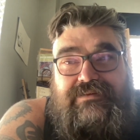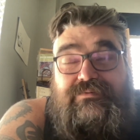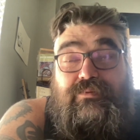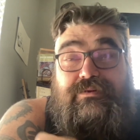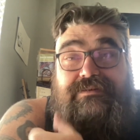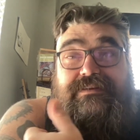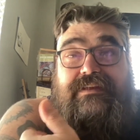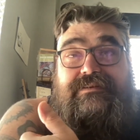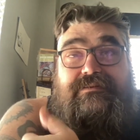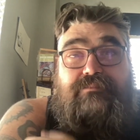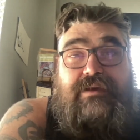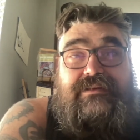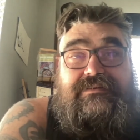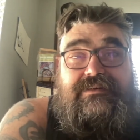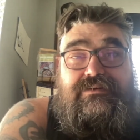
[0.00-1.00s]
Well, it sends a
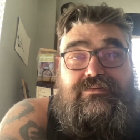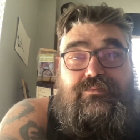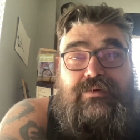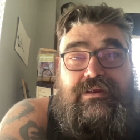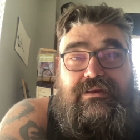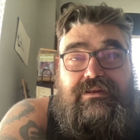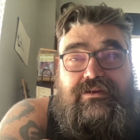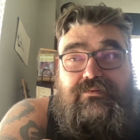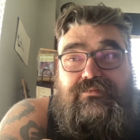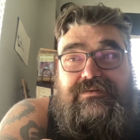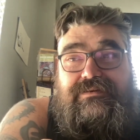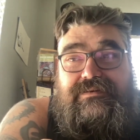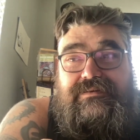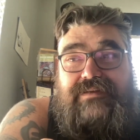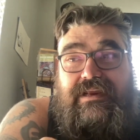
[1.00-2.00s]
message when you
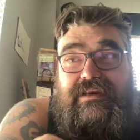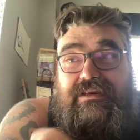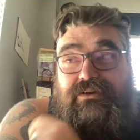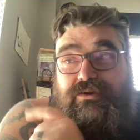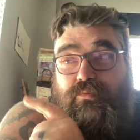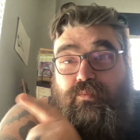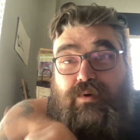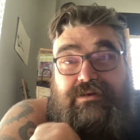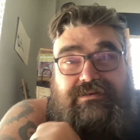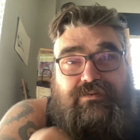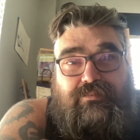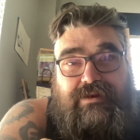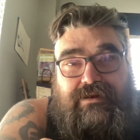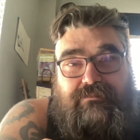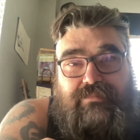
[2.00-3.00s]
decided you want to
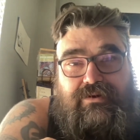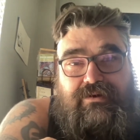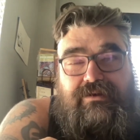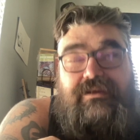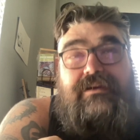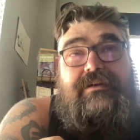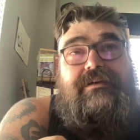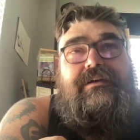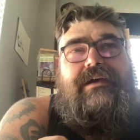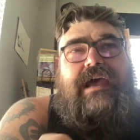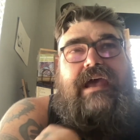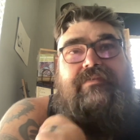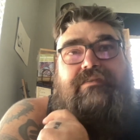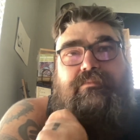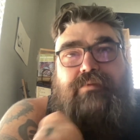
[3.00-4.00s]
read a book,
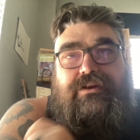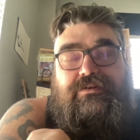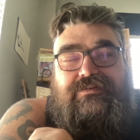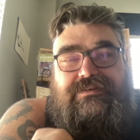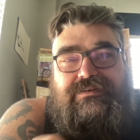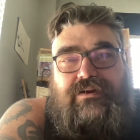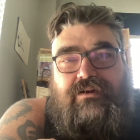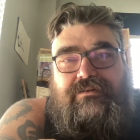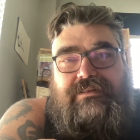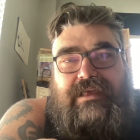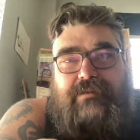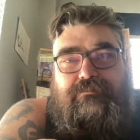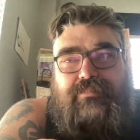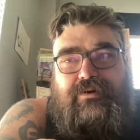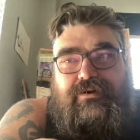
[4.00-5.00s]
and then when you start
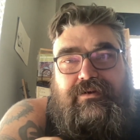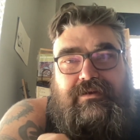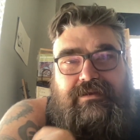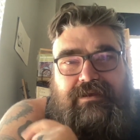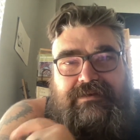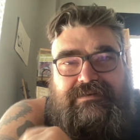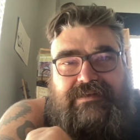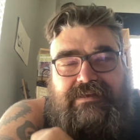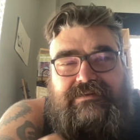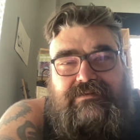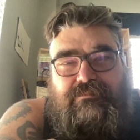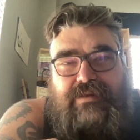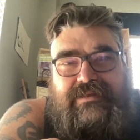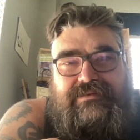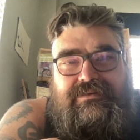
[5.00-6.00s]
that book, it sends a
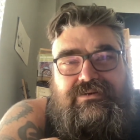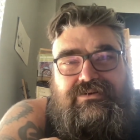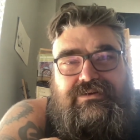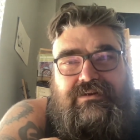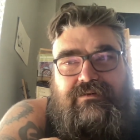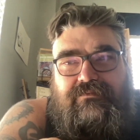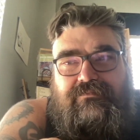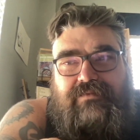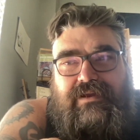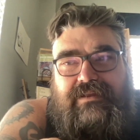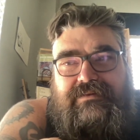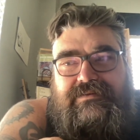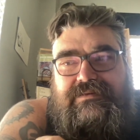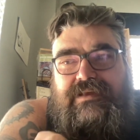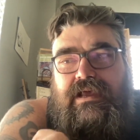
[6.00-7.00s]
message to your
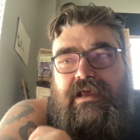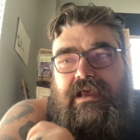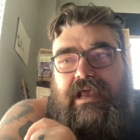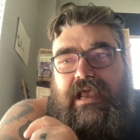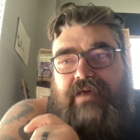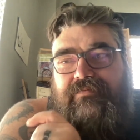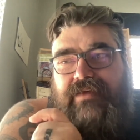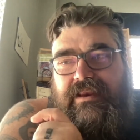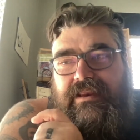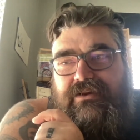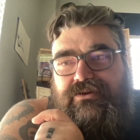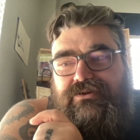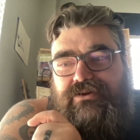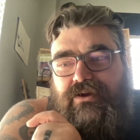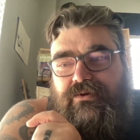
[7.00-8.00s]
friends, and then it
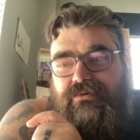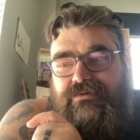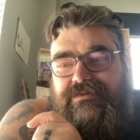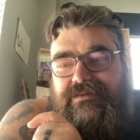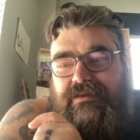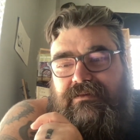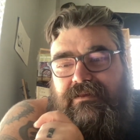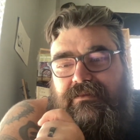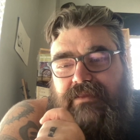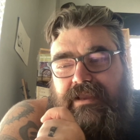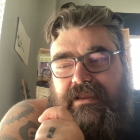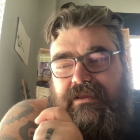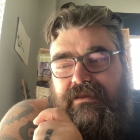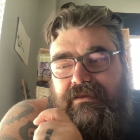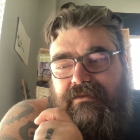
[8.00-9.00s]
shows,
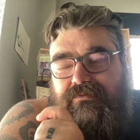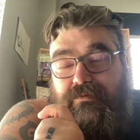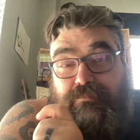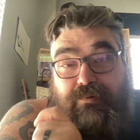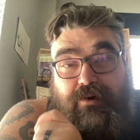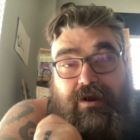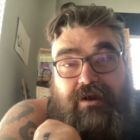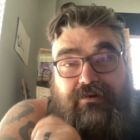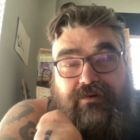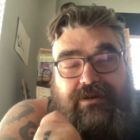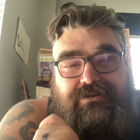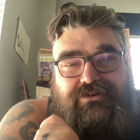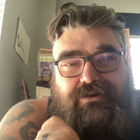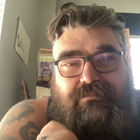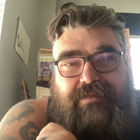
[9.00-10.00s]
like, the
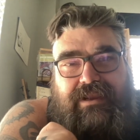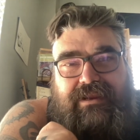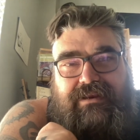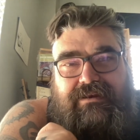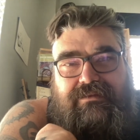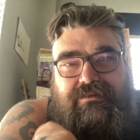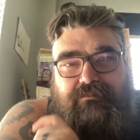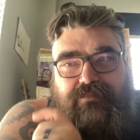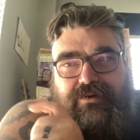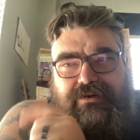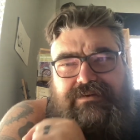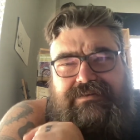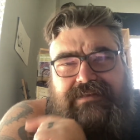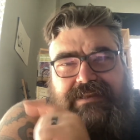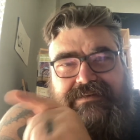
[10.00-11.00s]
progress you're making in the
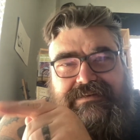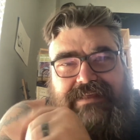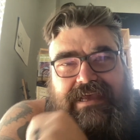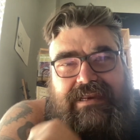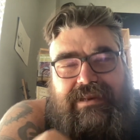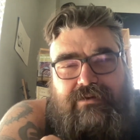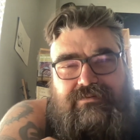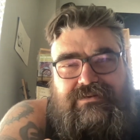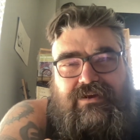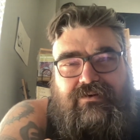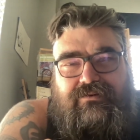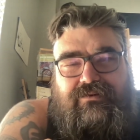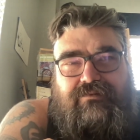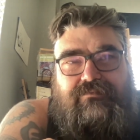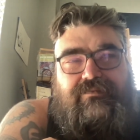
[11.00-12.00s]
book, sends that out to
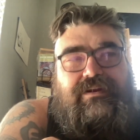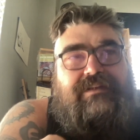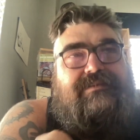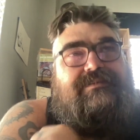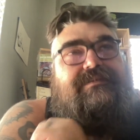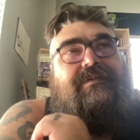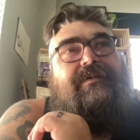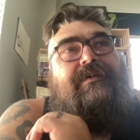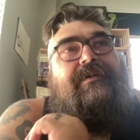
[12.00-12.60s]
all your friends.